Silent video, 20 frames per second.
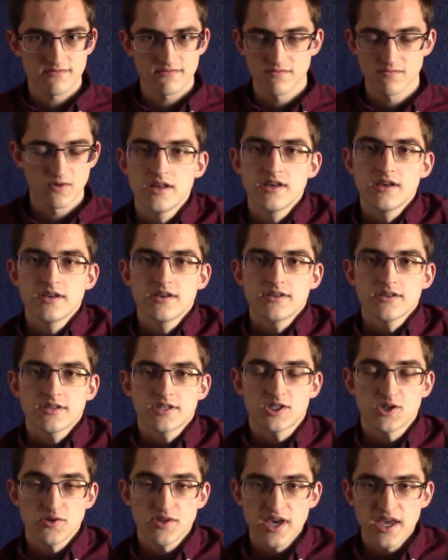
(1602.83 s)
what?
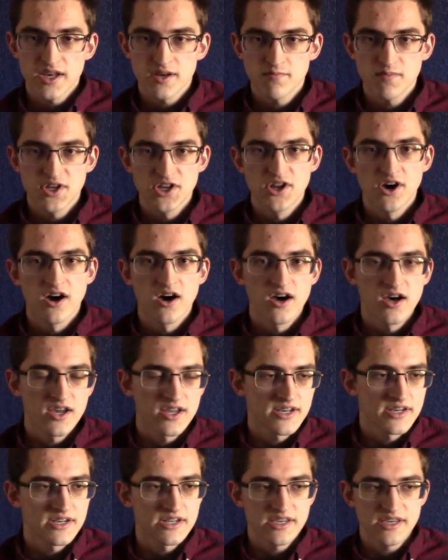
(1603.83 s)
So then
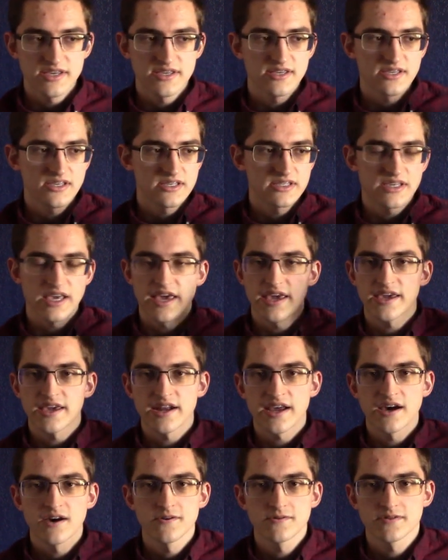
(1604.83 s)
Manon is
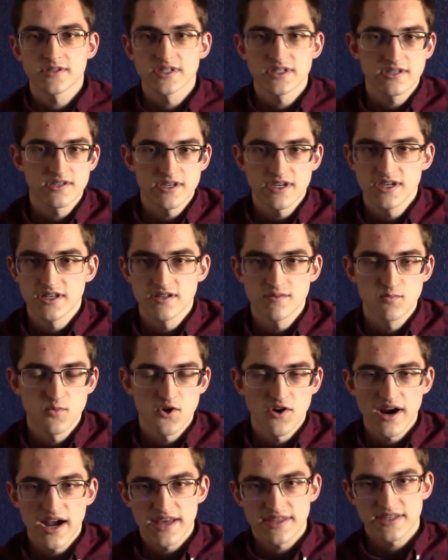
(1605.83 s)
hanging out in
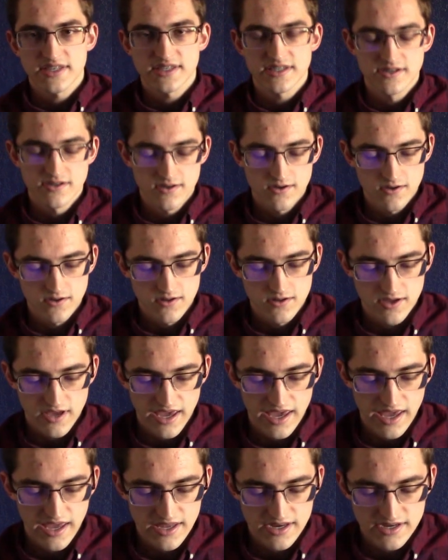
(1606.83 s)
Morath still,
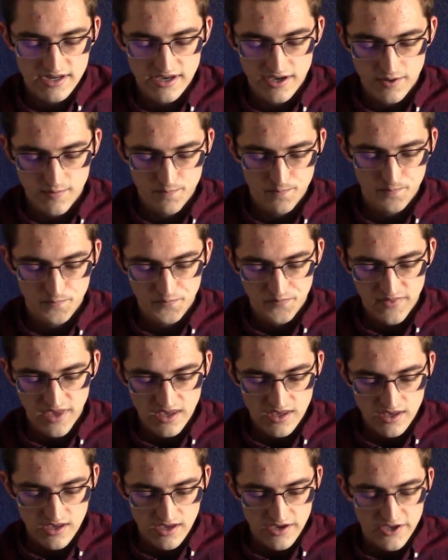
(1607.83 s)
and,
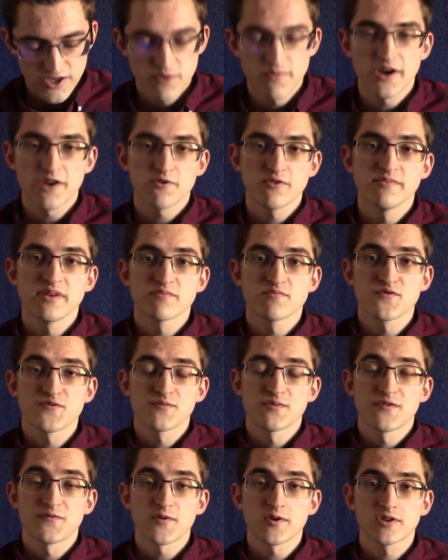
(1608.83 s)
you might remember
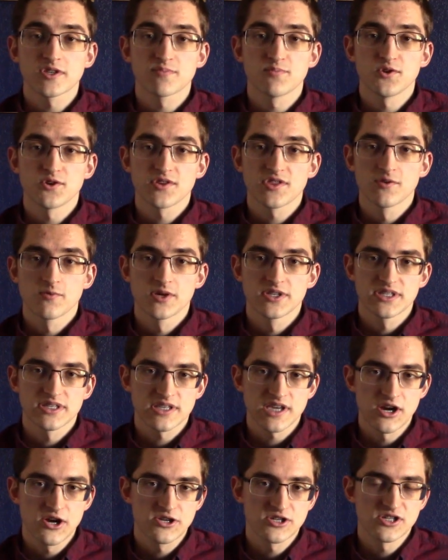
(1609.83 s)
from the first book there was
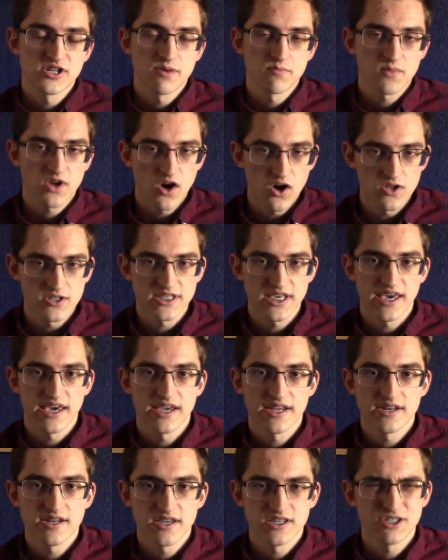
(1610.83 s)
this character named
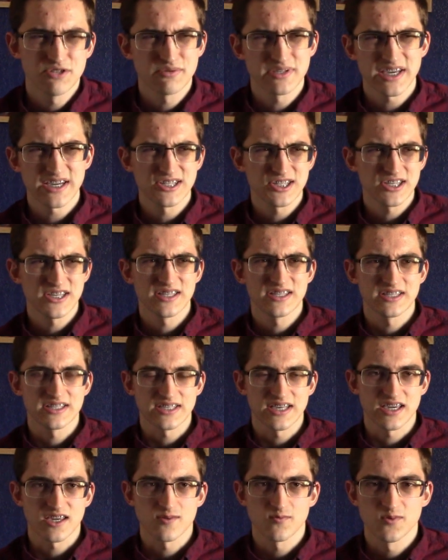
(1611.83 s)
Kaltain, and she was actually in the
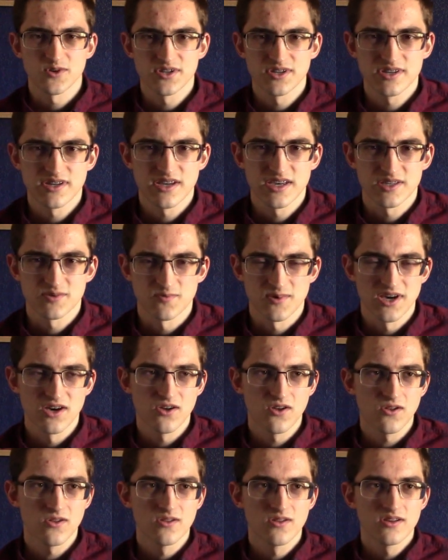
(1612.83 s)
second one as
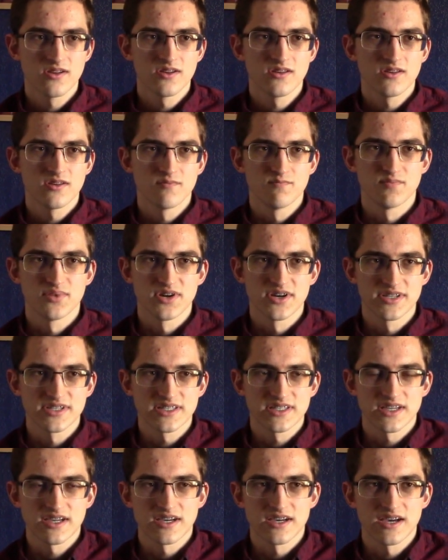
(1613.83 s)
well,
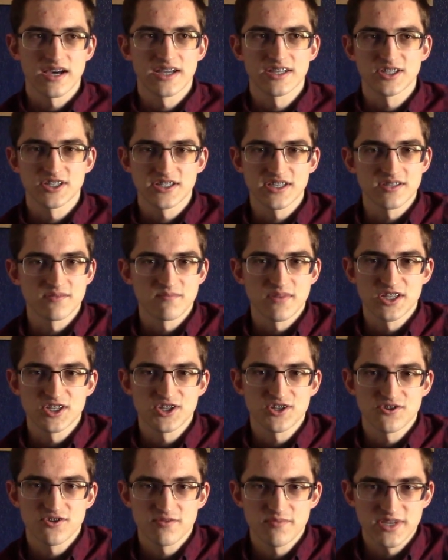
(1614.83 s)
but, I just didn't
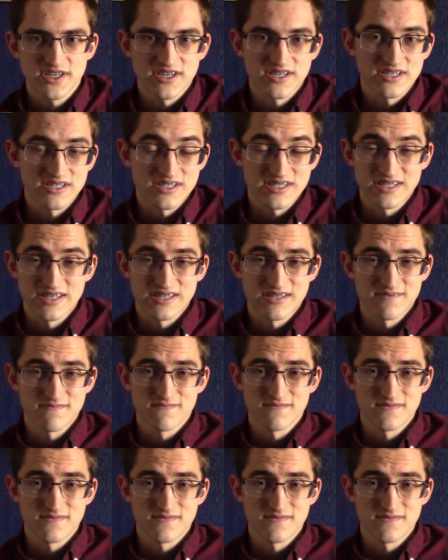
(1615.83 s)
mention her because it...